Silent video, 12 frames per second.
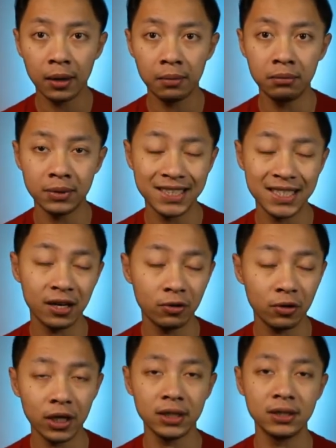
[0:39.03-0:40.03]

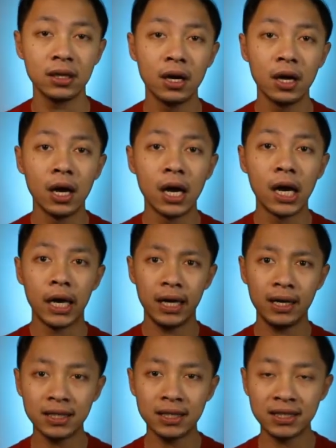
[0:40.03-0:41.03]
sunrise.
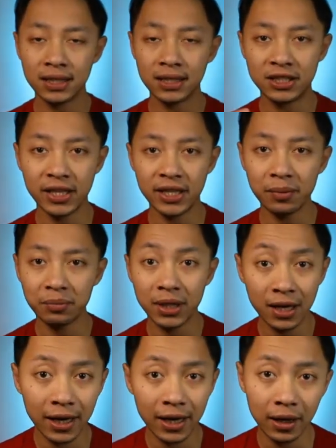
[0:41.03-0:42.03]
It is the
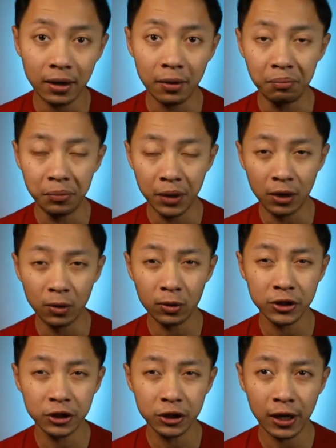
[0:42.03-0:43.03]
Geminid Meteor
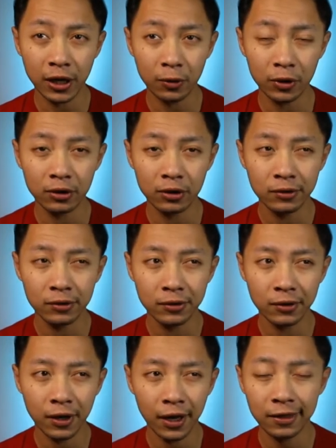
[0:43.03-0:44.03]
Shower.
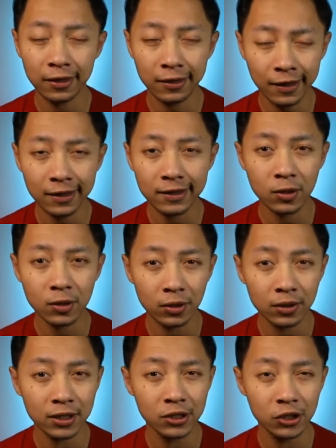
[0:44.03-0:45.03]
I think it's
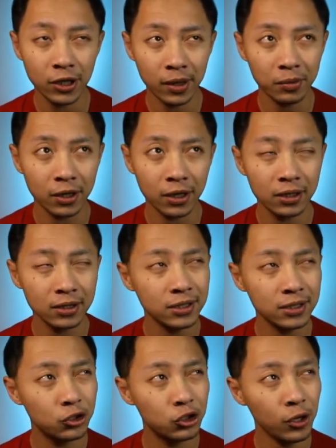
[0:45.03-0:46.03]
called the Gemini. Is
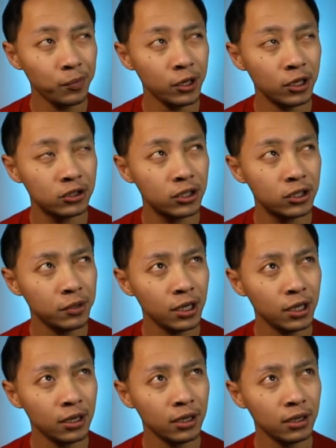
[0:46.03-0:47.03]
it Gemini?
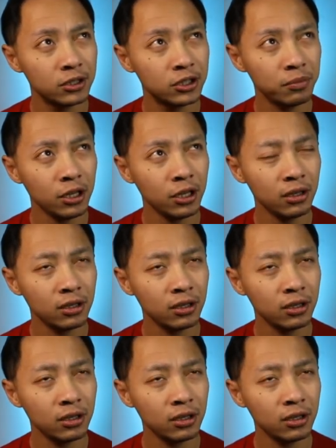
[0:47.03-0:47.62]
Gemini? I'm